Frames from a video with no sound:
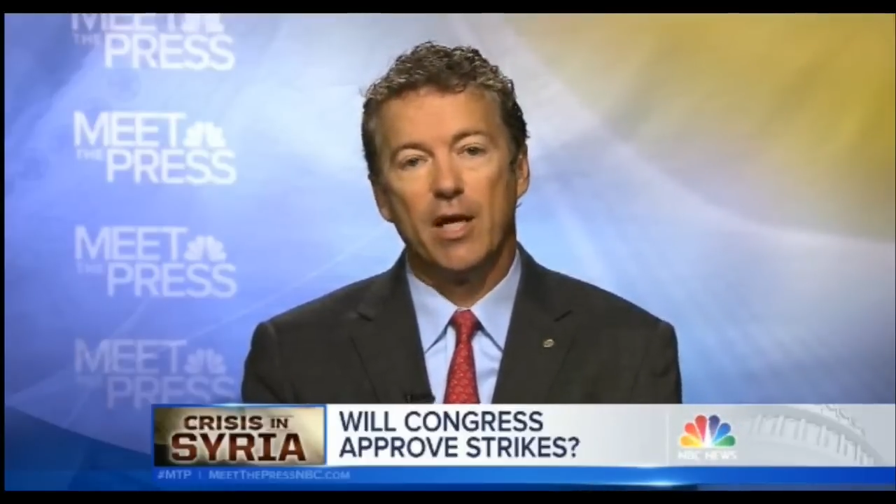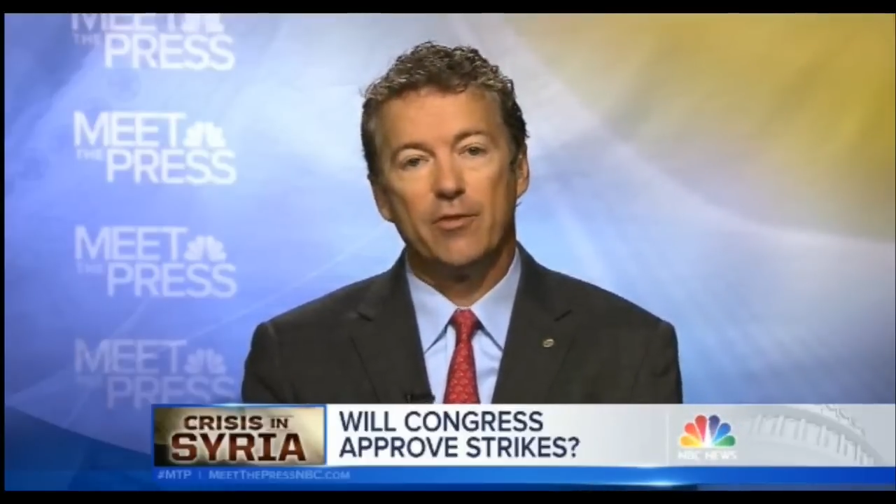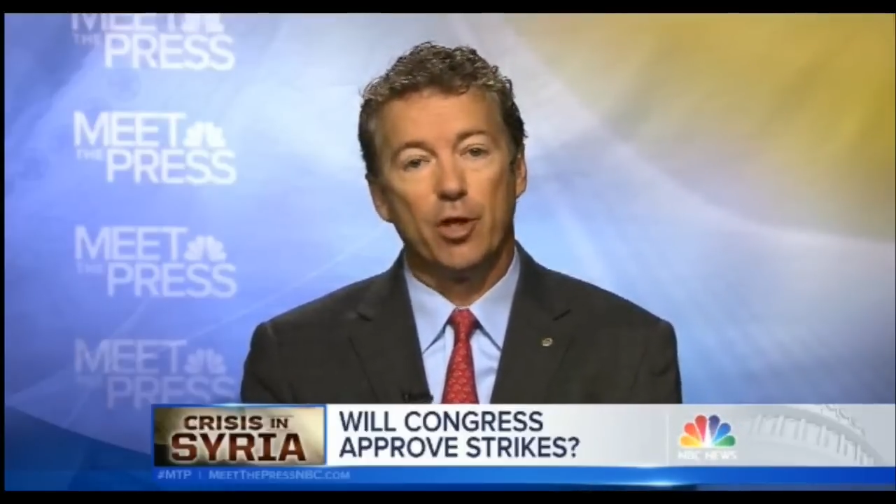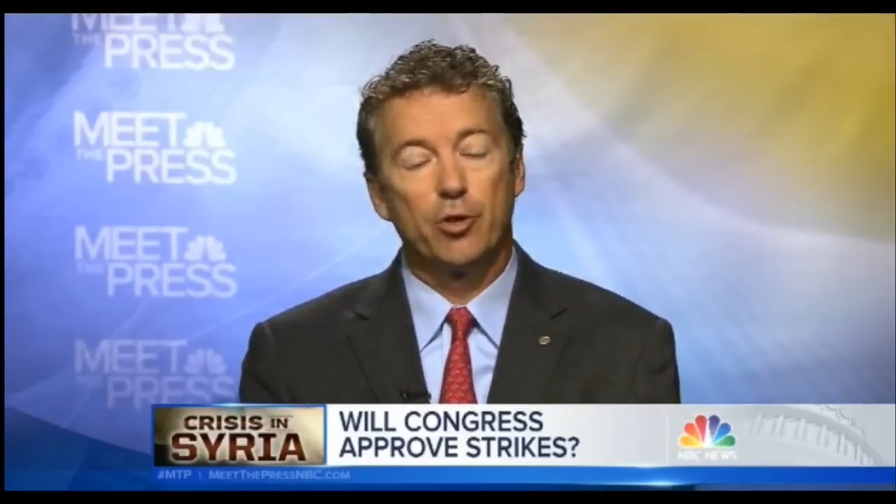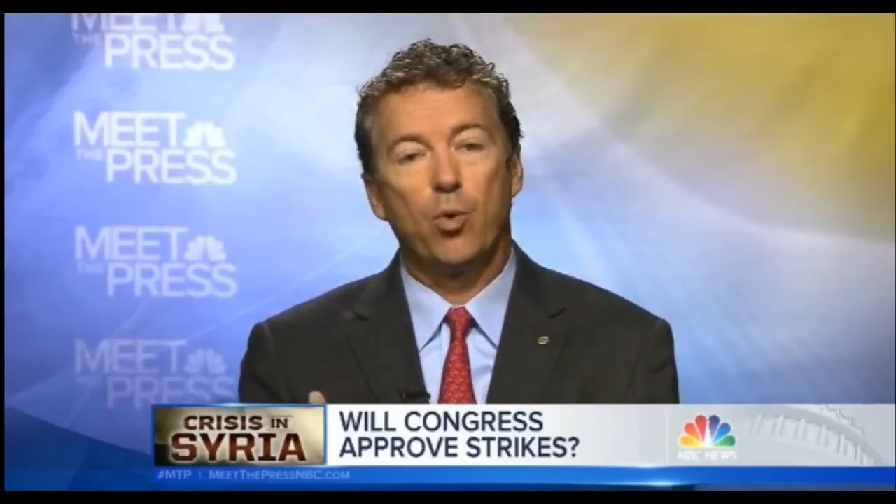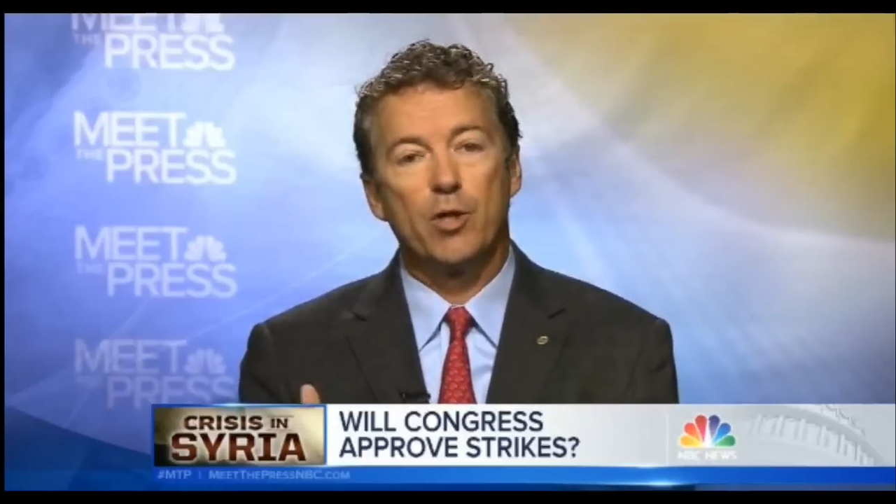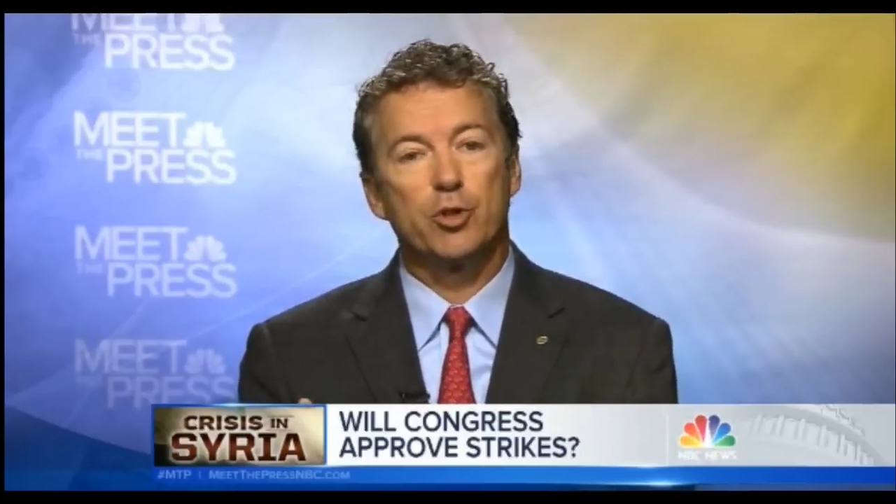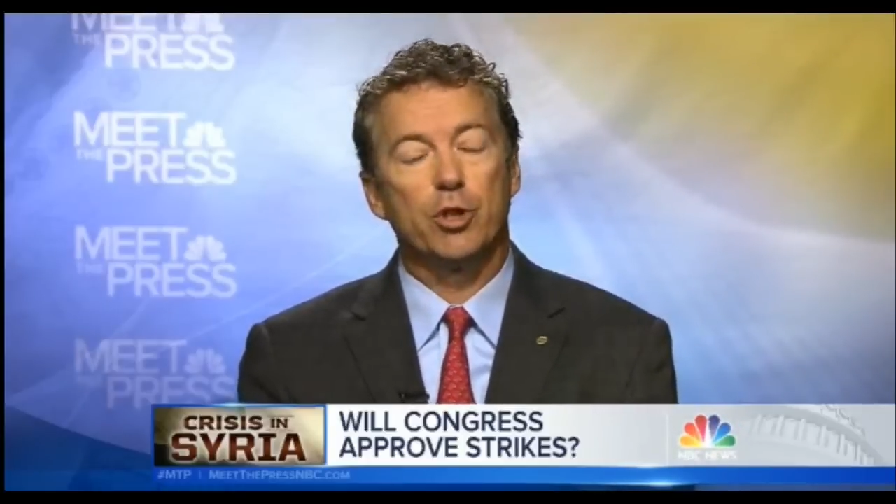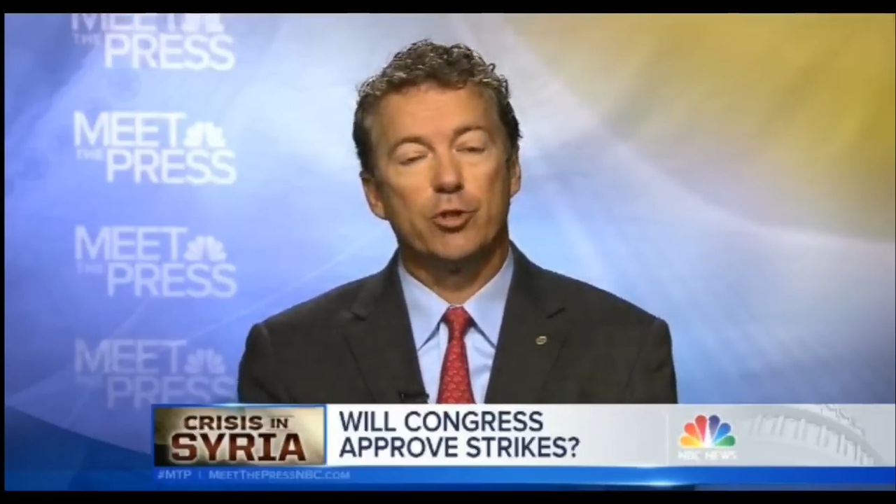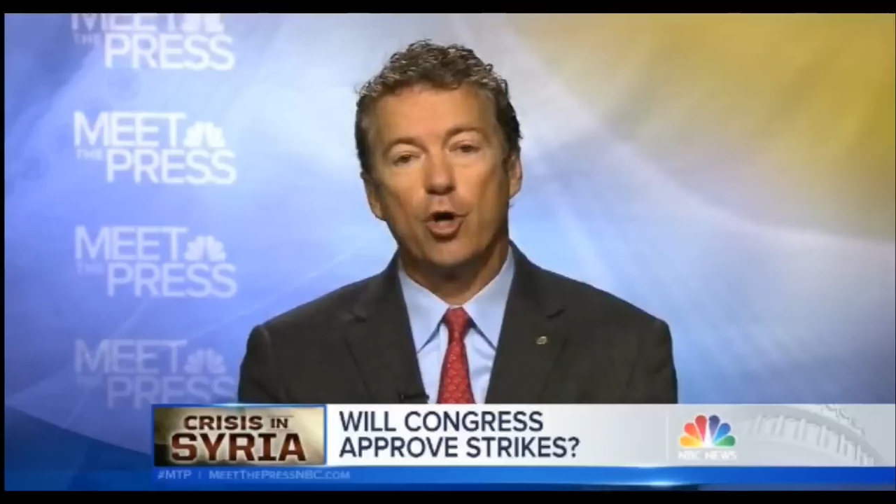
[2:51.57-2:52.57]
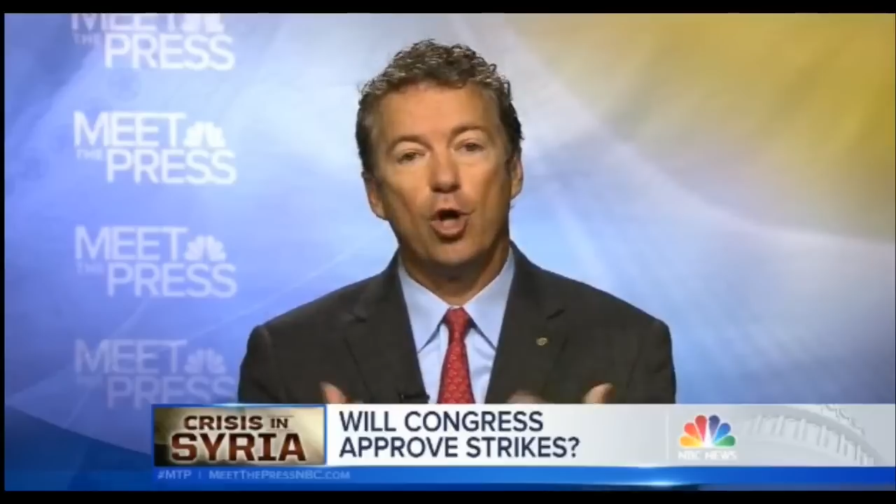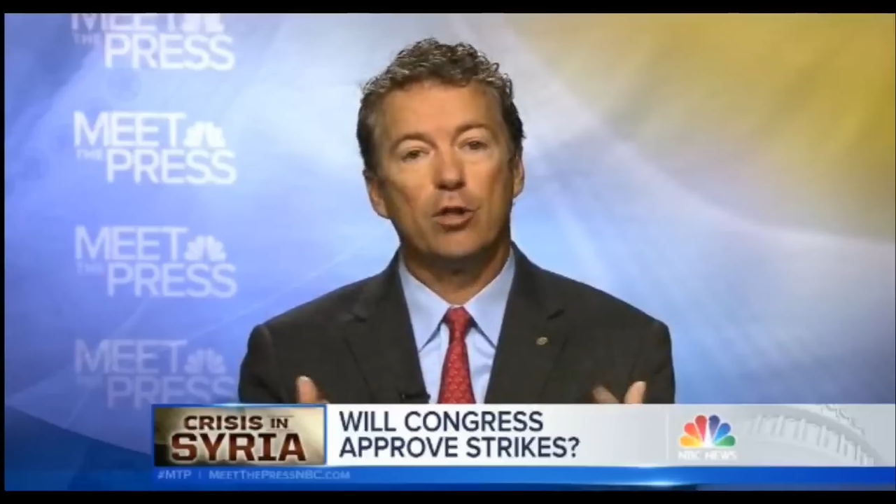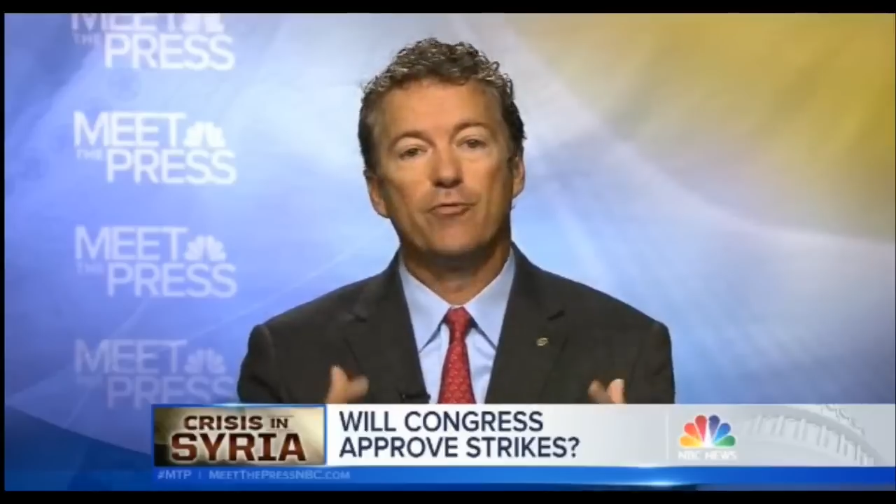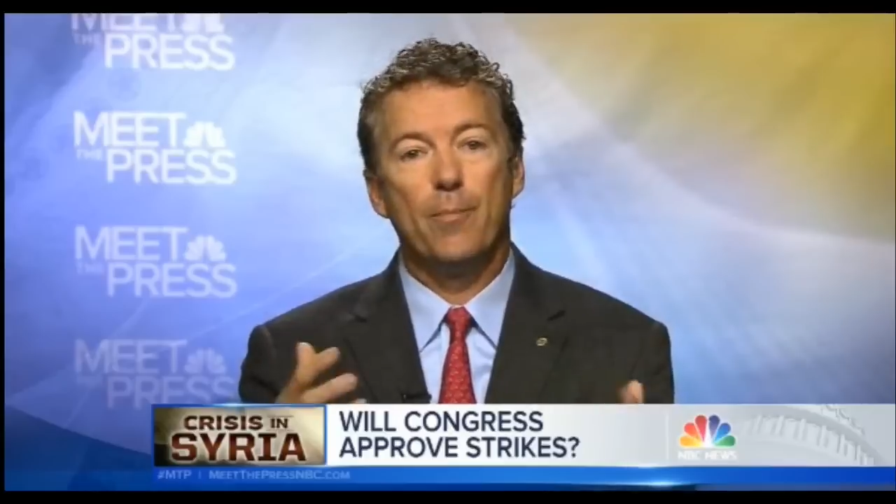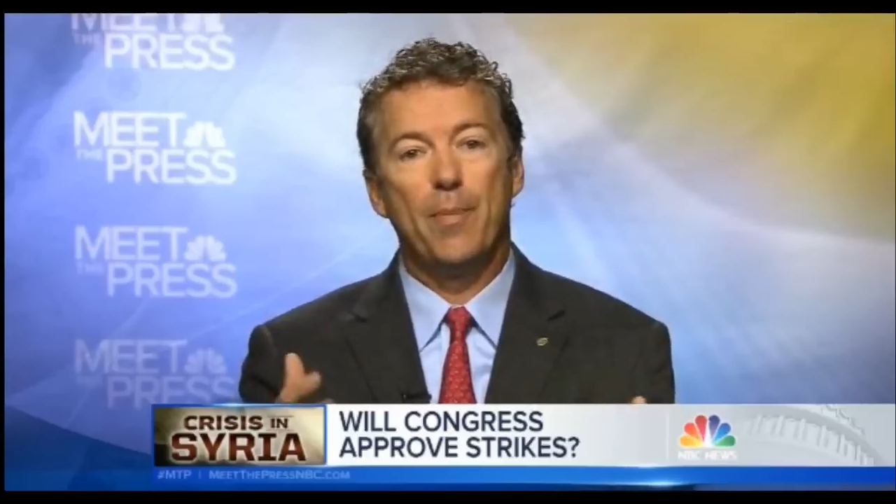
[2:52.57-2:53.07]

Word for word: The other question is all of the